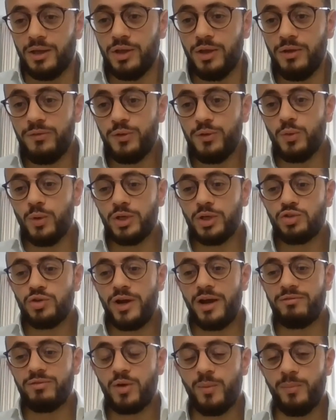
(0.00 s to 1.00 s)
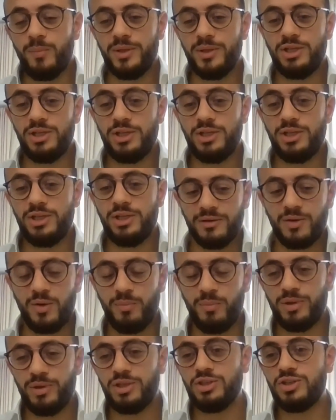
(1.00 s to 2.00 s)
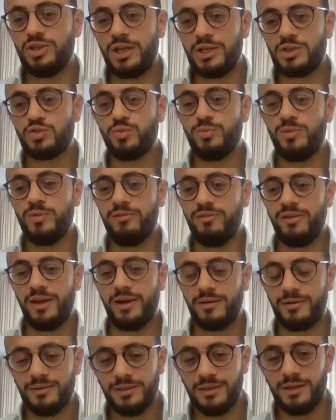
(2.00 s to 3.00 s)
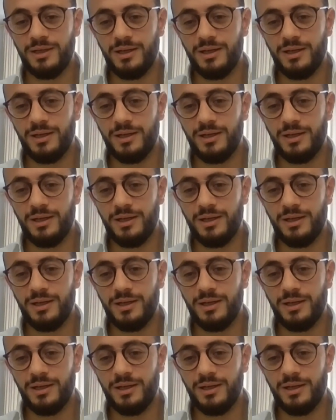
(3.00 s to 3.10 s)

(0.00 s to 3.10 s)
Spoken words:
if you want to have competition has to be fair.